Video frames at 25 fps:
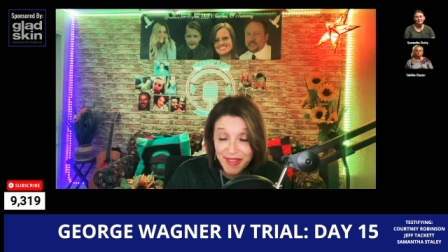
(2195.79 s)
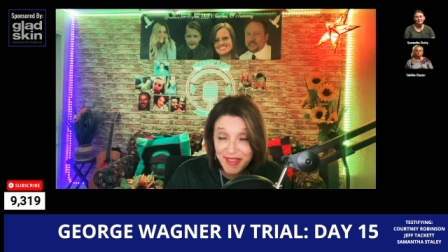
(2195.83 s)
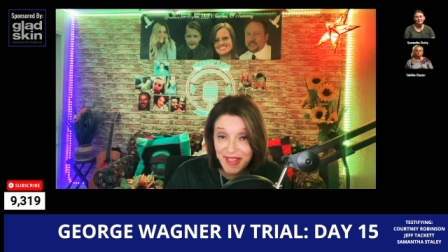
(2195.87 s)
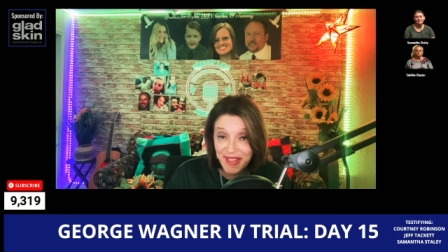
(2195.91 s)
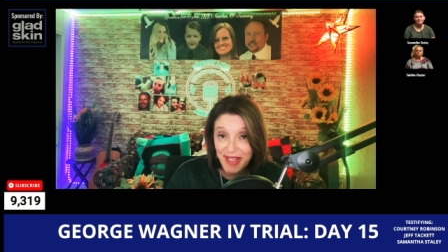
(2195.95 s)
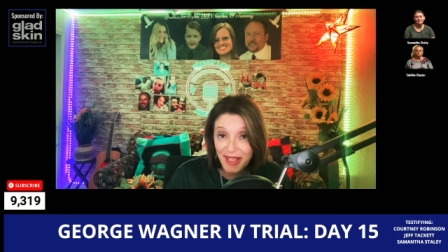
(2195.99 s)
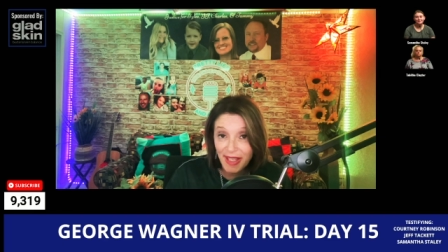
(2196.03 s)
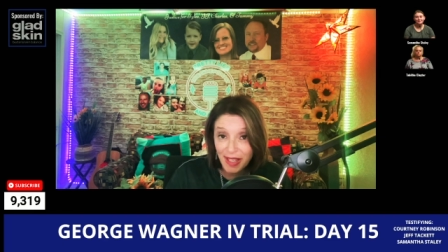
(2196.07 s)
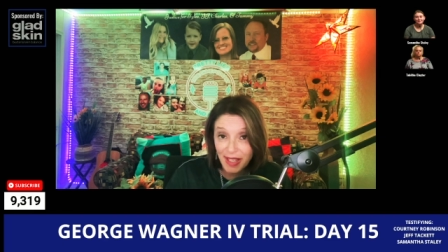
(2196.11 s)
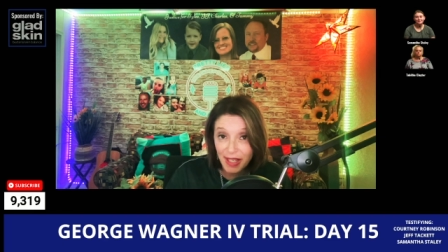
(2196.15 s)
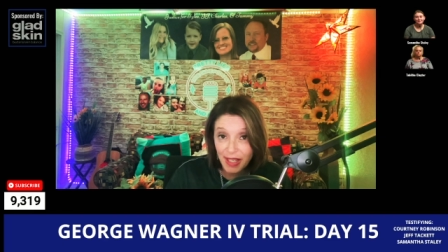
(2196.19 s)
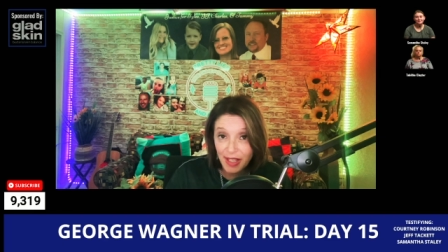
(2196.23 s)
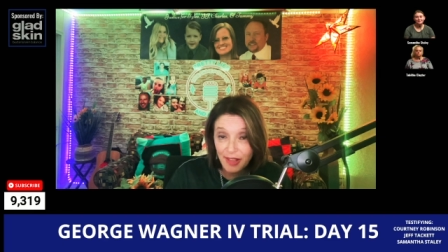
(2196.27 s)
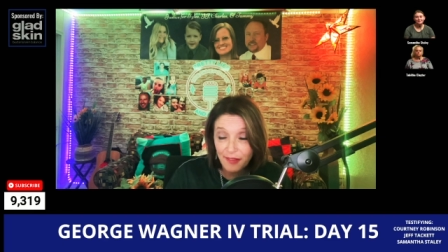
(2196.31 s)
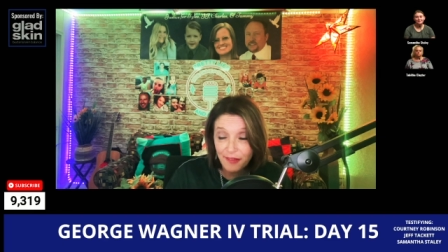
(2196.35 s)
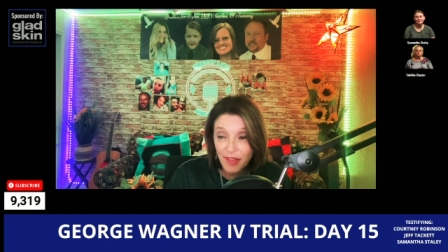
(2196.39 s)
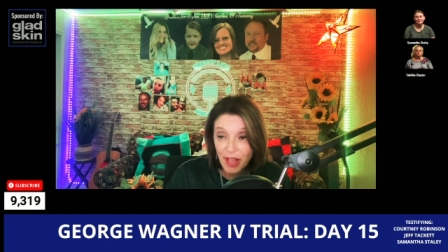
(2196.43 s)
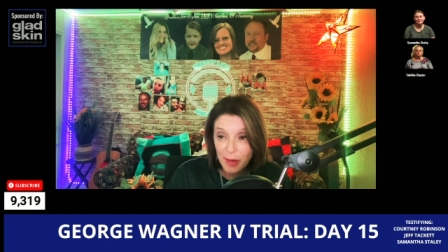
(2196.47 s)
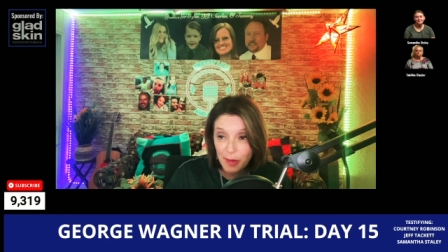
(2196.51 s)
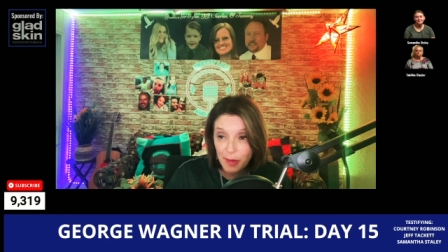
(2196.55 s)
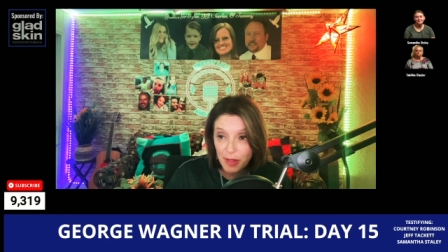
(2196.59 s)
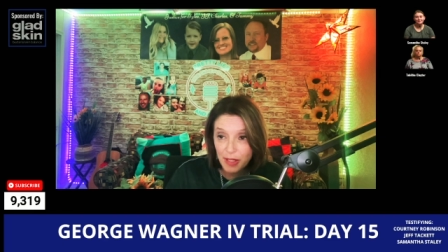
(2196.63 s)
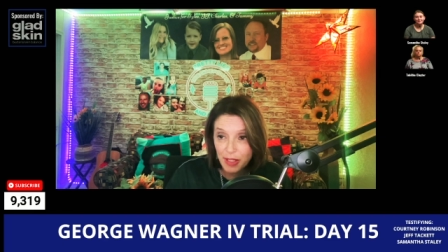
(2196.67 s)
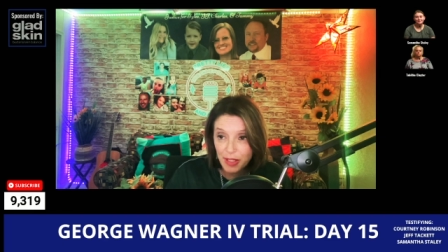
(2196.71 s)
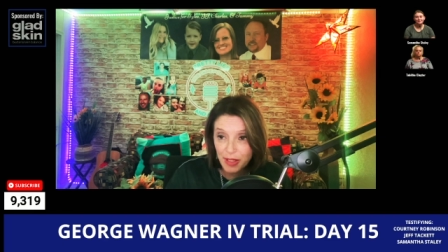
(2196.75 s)
to get in if
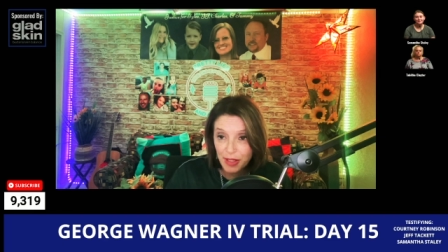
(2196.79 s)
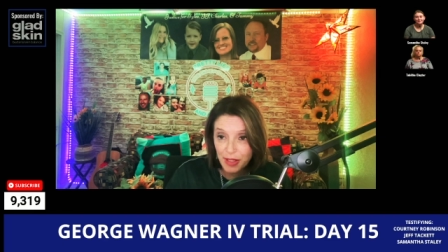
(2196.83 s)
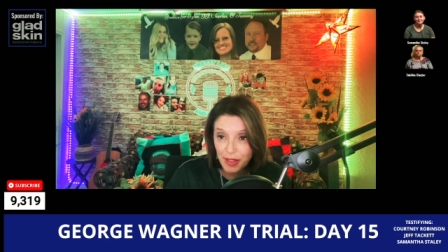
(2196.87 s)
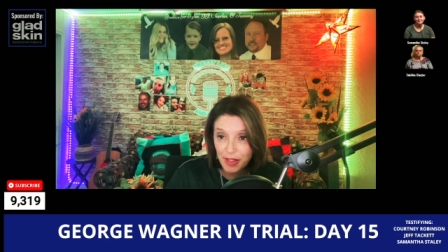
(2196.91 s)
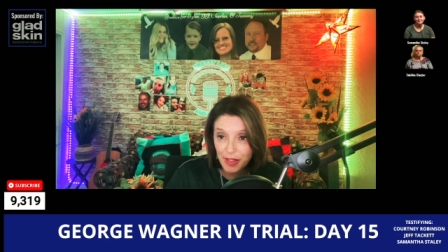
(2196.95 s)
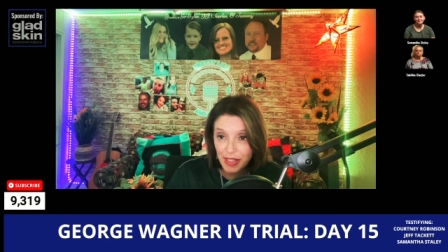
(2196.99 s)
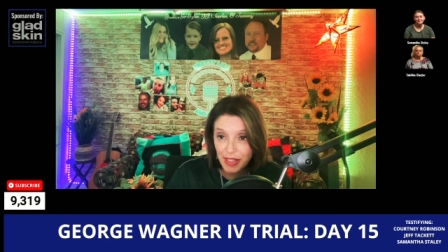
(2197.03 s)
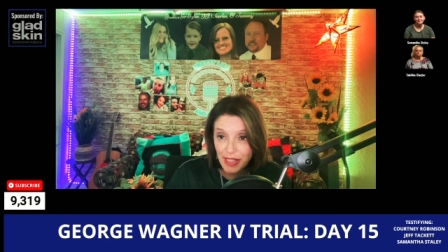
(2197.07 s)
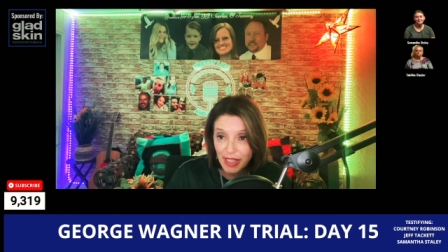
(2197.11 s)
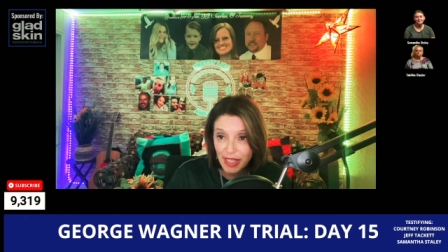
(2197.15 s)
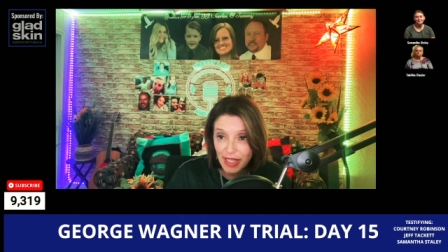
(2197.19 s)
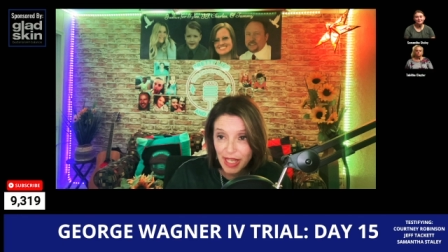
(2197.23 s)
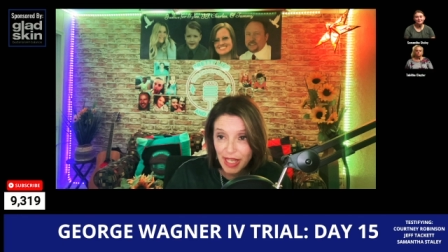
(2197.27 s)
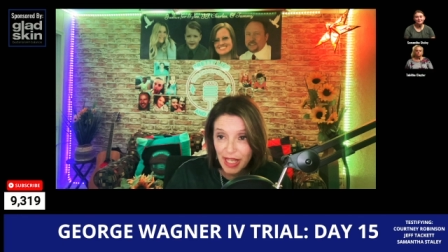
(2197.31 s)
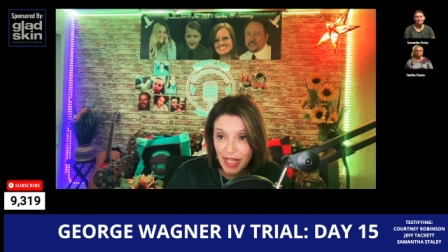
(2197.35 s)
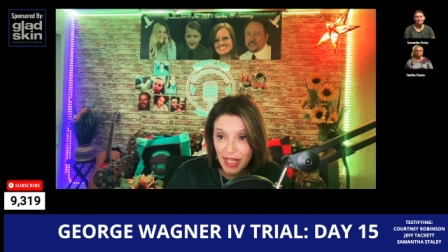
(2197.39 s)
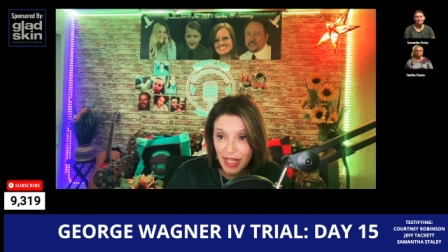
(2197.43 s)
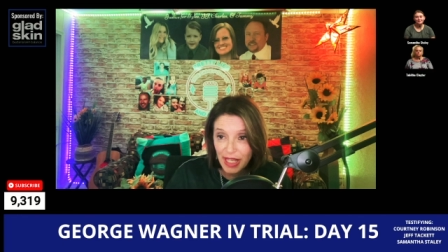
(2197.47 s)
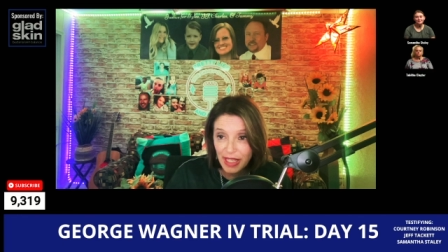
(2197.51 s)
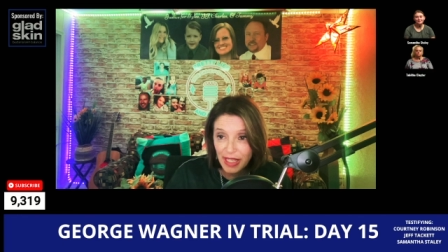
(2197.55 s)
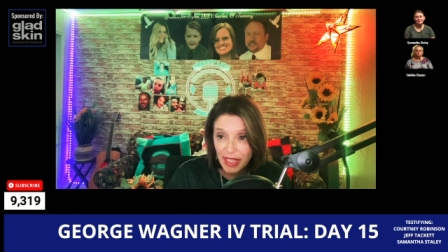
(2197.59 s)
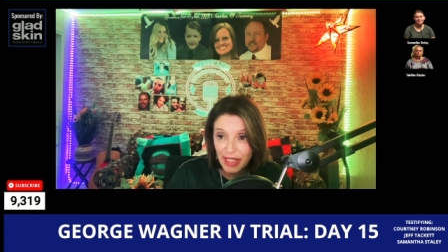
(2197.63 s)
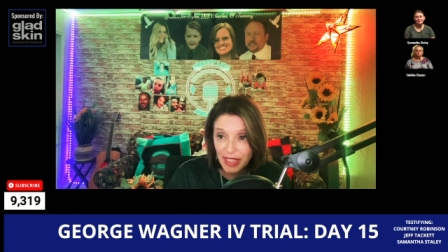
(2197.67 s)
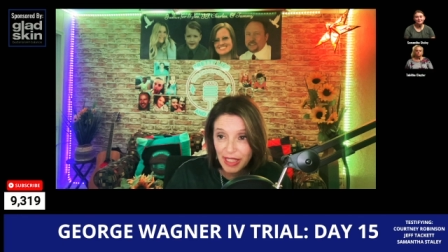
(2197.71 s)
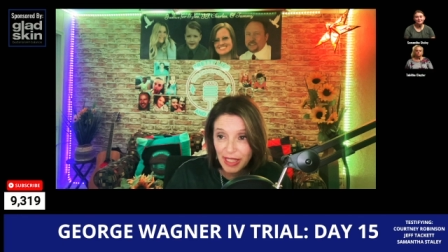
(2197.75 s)
they were dirty.
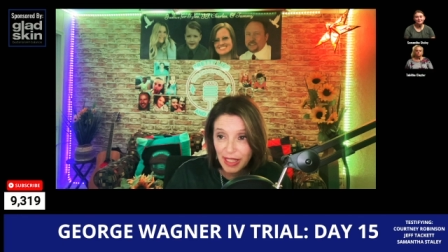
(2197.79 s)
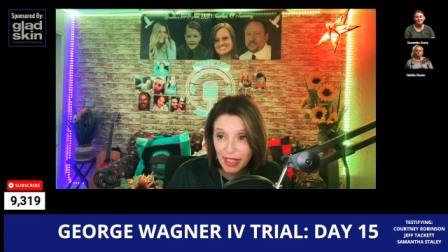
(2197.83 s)
And